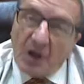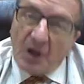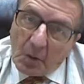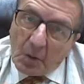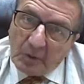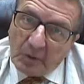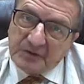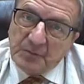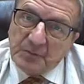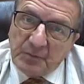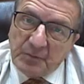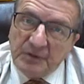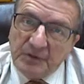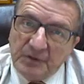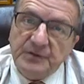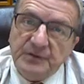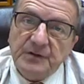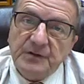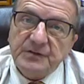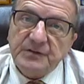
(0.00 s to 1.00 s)
But it's a
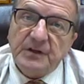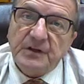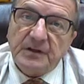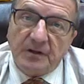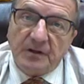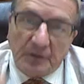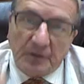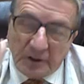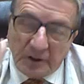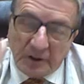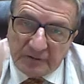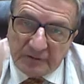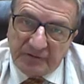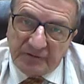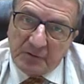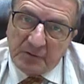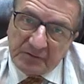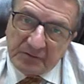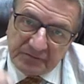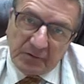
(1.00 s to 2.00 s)
business that is
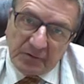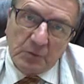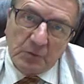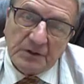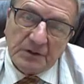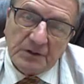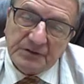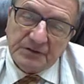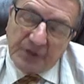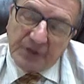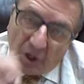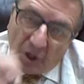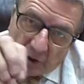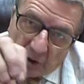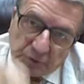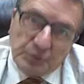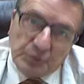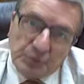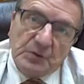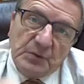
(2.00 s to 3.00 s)
very focused
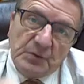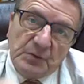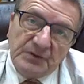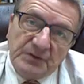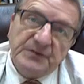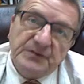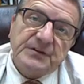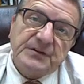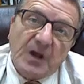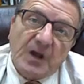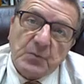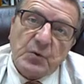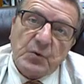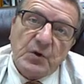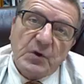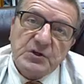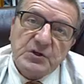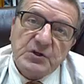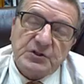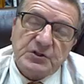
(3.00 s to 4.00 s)
to the business
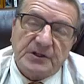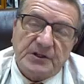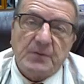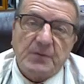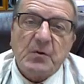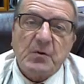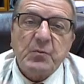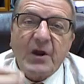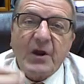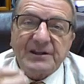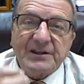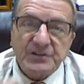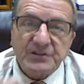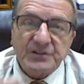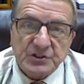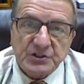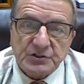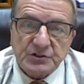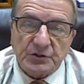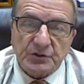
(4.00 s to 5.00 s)
operation. I'm a
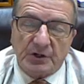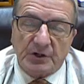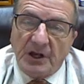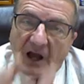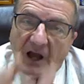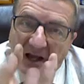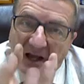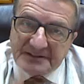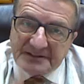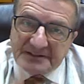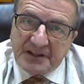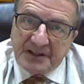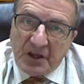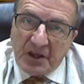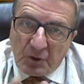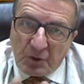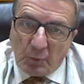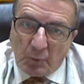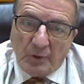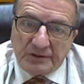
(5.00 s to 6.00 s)
practitioner. I take
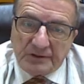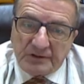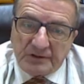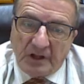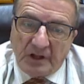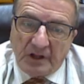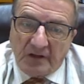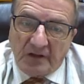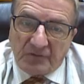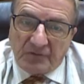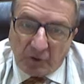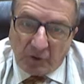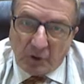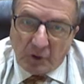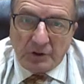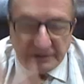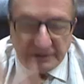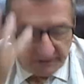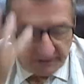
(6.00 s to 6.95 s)
what I've learned, the